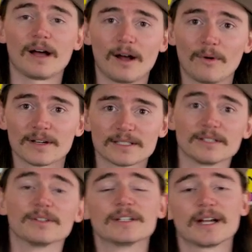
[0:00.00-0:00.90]
I wanna see
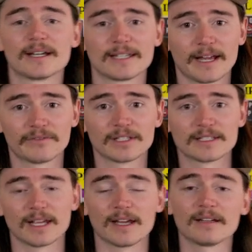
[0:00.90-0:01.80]
what you guys have to
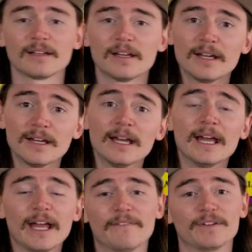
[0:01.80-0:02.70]
say.
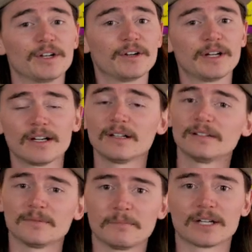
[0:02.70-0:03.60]
If you're new here,
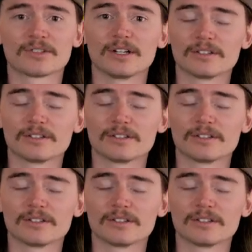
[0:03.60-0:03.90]
make sure you